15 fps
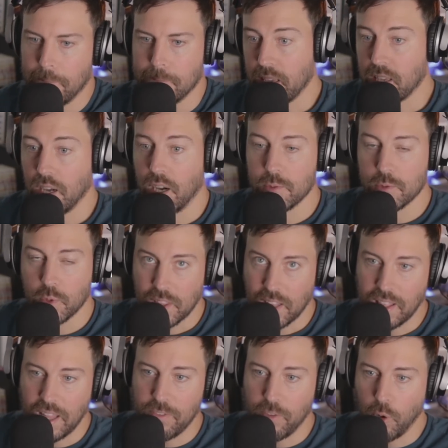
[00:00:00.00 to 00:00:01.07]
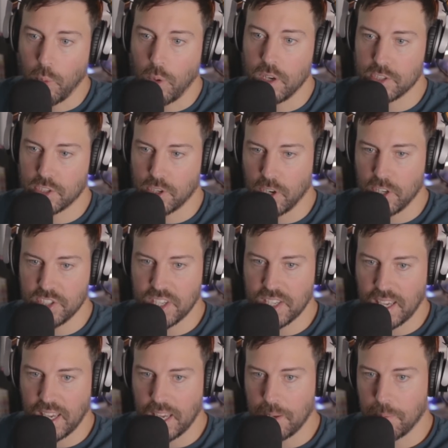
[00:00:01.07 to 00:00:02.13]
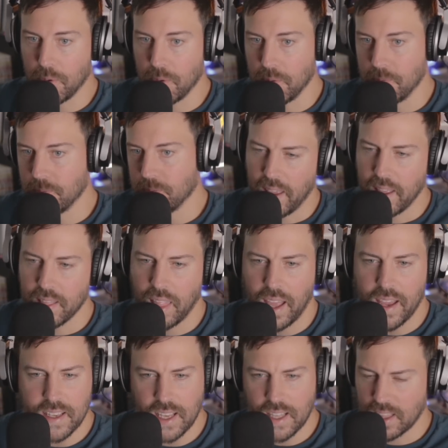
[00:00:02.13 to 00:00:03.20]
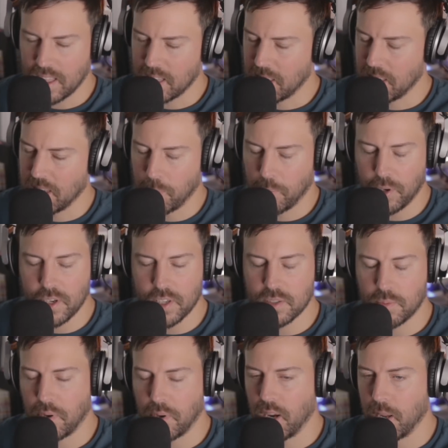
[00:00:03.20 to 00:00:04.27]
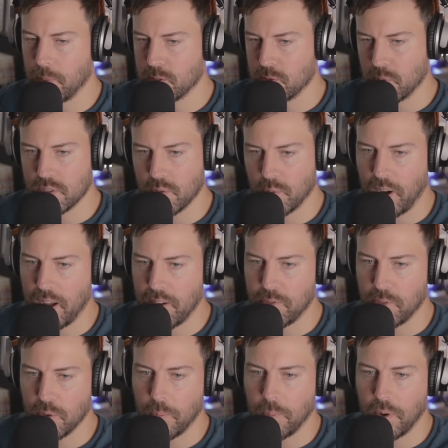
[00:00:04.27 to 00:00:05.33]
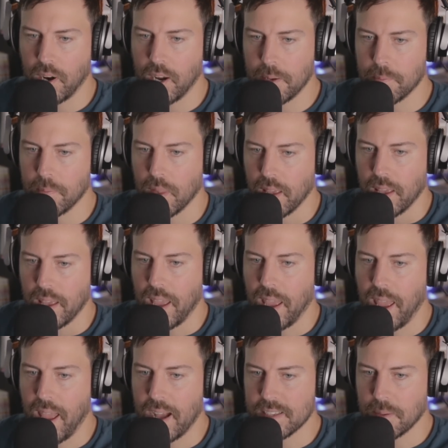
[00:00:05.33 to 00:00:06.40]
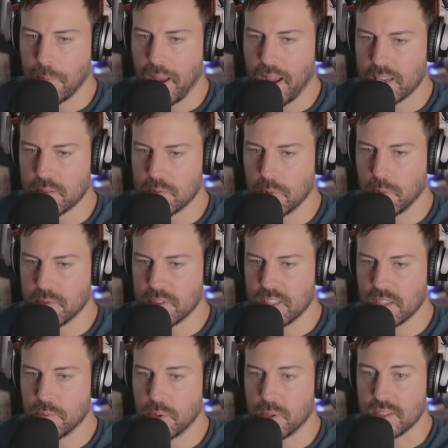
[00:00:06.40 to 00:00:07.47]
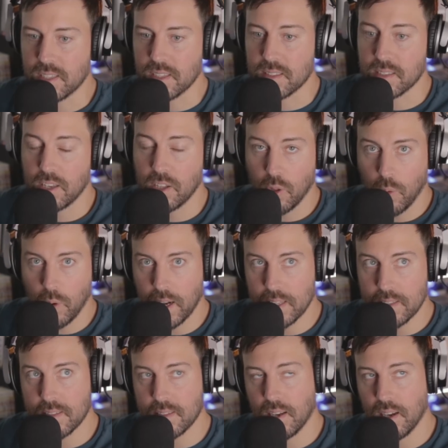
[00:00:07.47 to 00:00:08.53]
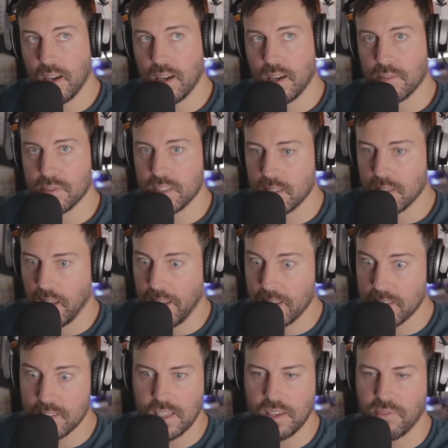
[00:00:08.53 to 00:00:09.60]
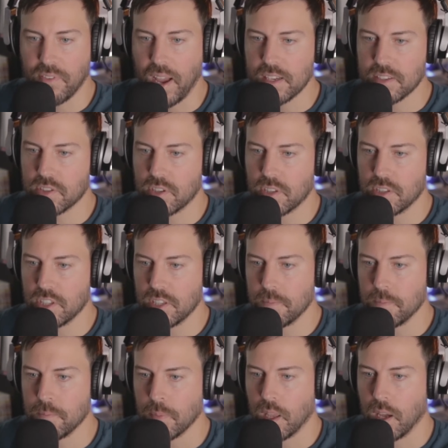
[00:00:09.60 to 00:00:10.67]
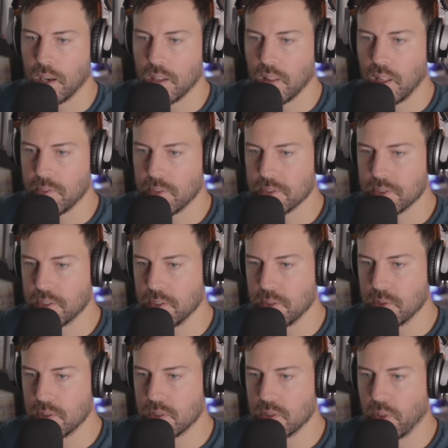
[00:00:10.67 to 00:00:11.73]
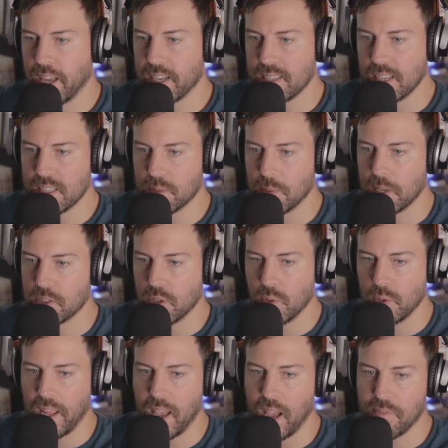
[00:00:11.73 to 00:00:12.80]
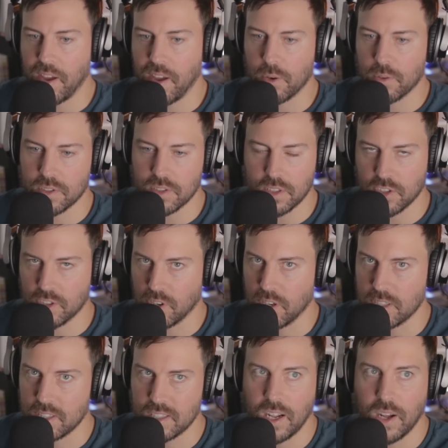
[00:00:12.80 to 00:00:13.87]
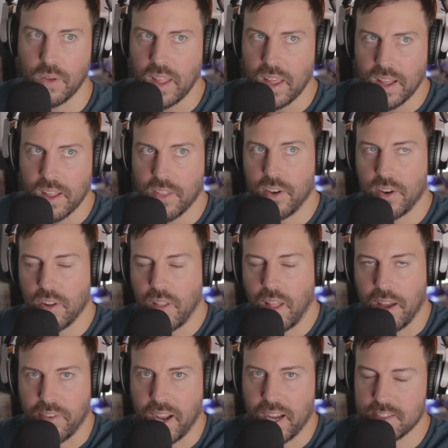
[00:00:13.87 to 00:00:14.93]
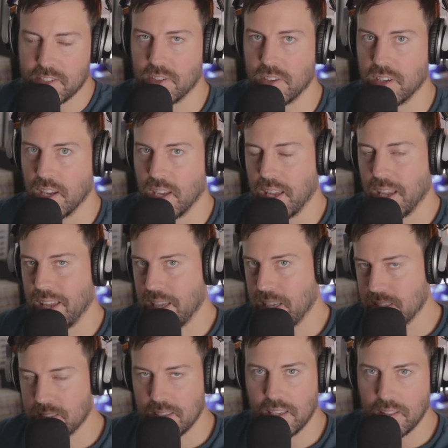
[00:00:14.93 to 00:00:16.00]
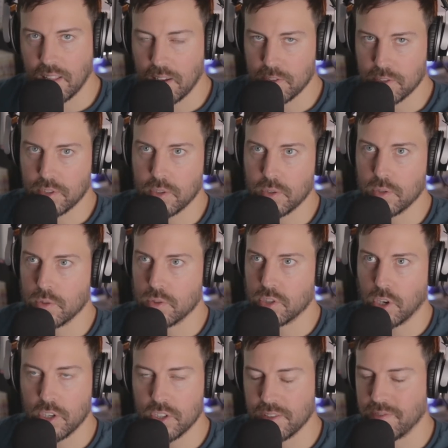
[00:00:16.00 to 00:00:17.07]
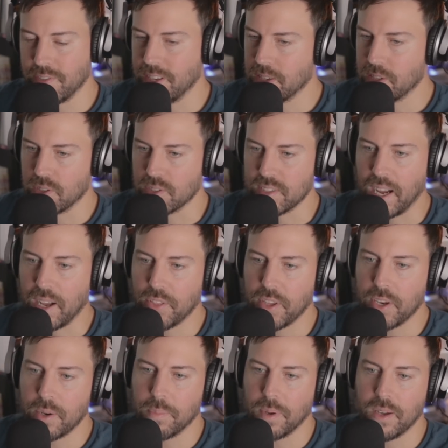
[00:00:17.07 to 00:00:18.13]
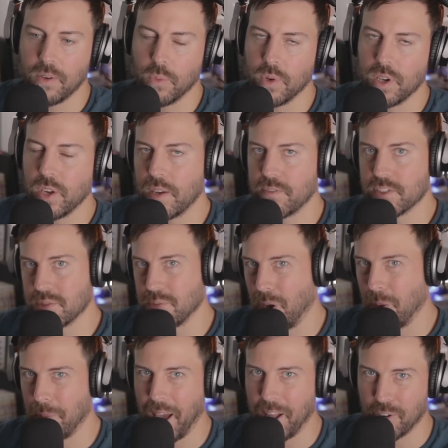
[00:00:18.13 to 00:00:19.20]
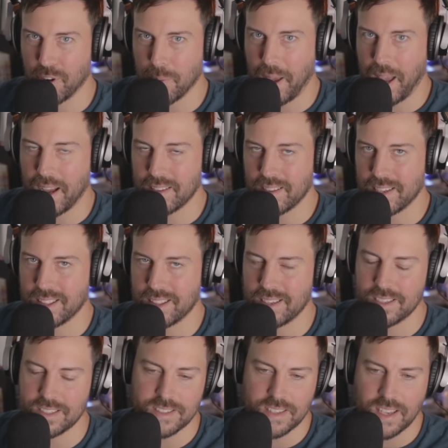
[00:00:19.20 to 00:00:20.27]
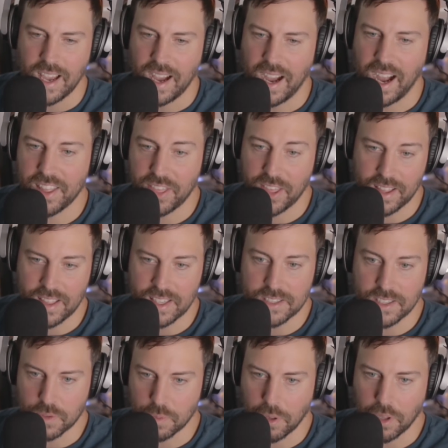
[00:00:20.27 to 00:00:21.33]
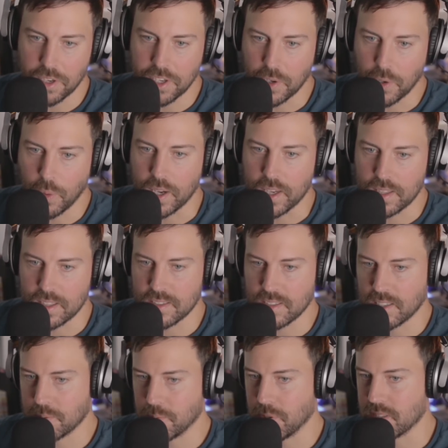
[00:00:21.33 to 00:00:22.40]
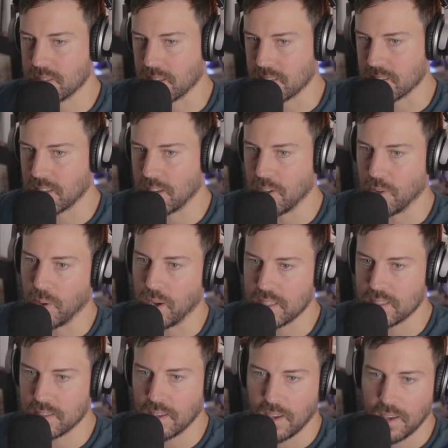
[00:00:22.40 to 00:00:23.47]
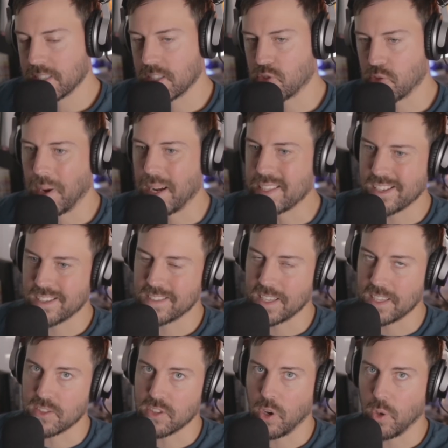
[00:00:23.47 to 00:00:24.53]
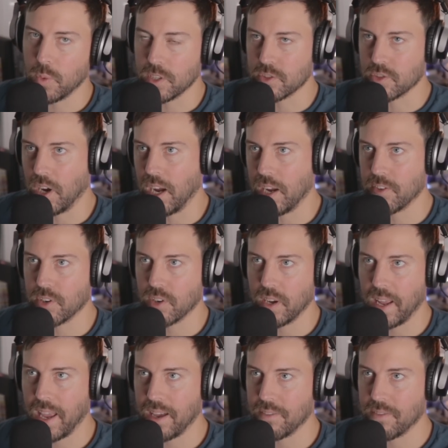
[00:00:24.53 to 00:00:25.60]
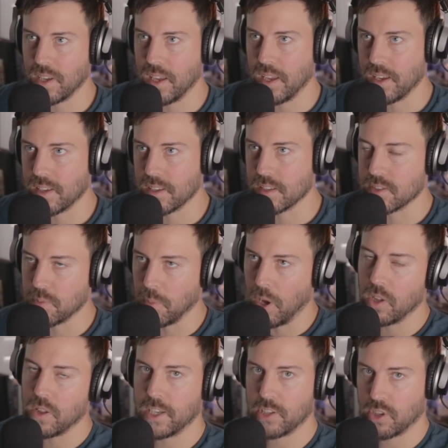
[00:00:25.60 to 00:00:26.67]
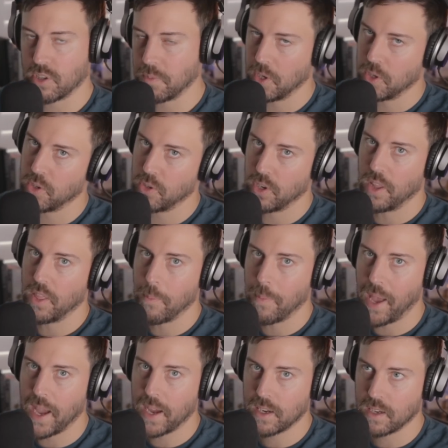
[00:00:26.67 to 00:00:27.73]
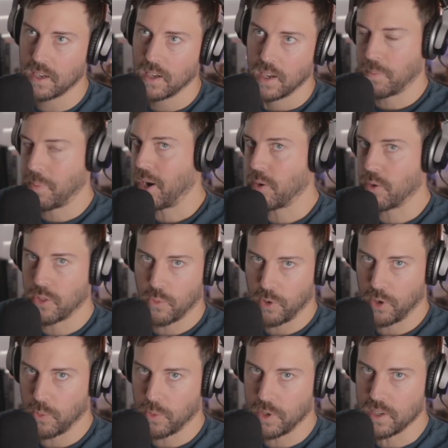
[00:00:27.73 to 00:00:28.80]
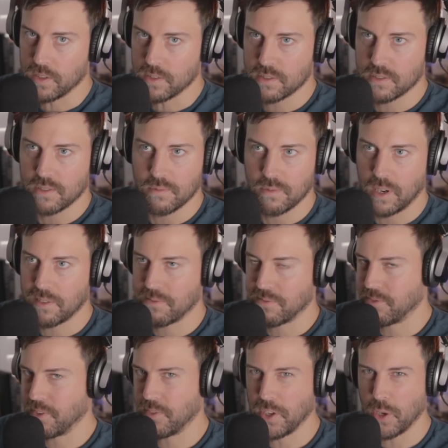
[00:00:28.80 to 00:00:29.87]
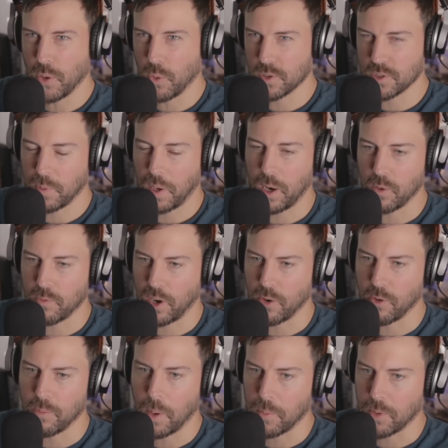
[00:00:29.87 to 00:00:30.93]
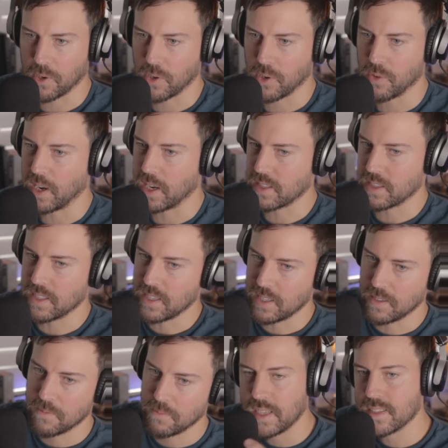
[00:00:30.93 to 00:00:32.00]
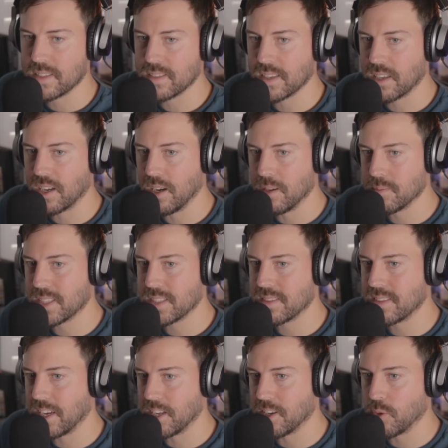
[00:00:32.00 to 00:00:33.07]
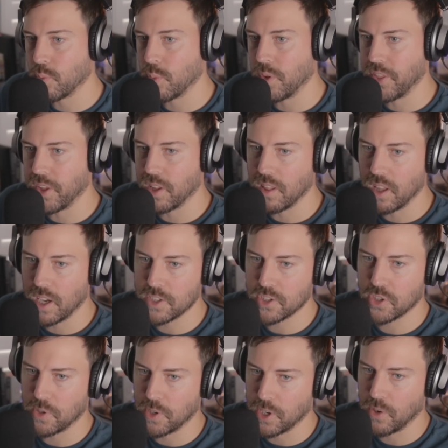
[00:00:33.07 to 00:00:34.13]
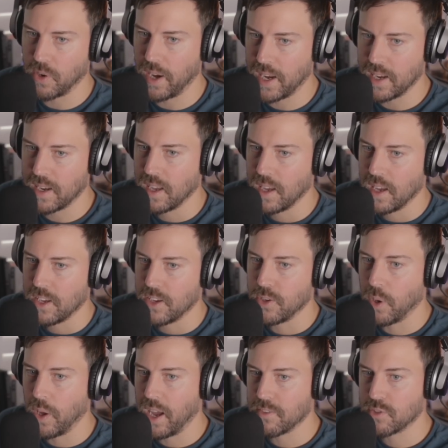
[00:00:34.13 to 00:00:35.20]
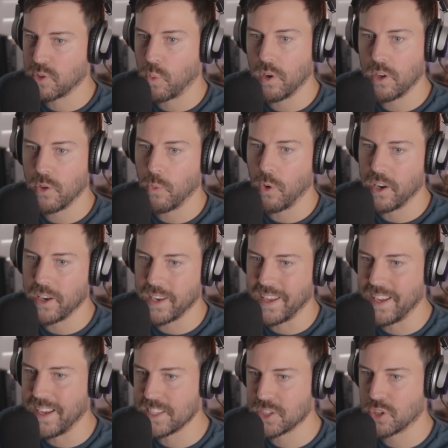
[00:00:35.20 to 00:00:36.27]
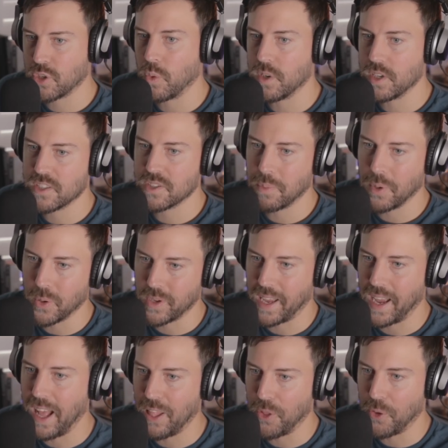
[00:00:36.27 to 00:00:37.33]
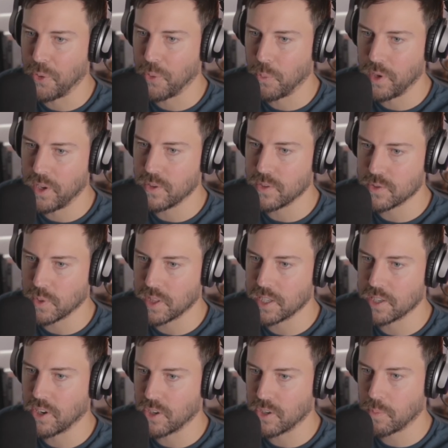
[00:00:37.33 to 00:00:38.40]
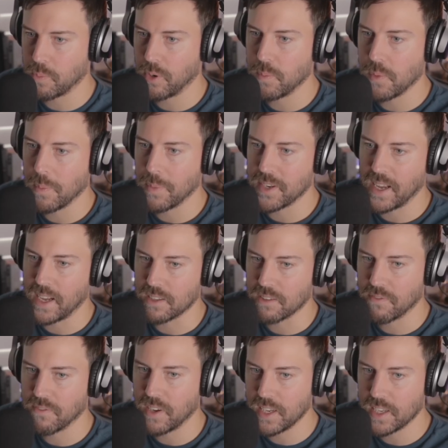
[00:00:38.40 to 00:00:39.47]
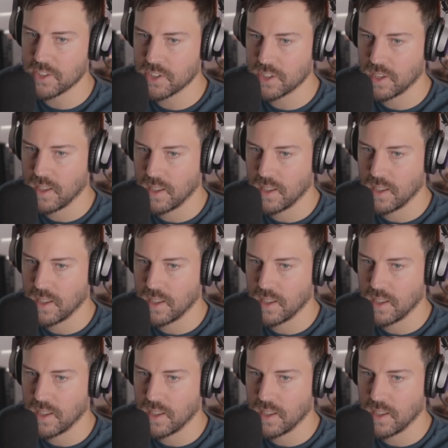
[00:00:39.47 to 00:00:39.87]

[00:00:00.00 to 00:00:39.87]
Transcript: It comes with a level one charging cable. And like I think the Prius Prime as well as the RAV4 Prime, it has a maximum of 6.6 kilowatts of AC fast charging on a level two. So that takes about 2.5 hours to charge. Now, there are a lot faster AC level two charging vehicles out there, but when you have a small battery pack like this, I think this is plenty quick, the 6.6 kilowatts. Lexus reminds us that it's all-wheel drive. You're going to have a small electric motor in the back to power the rear wheels, around 50 horsepower if I remember correctly. And since it comes standard with the luxury grade, you'll have 21-inch 20-spoke alloy wheels with a dark premium metallic finish.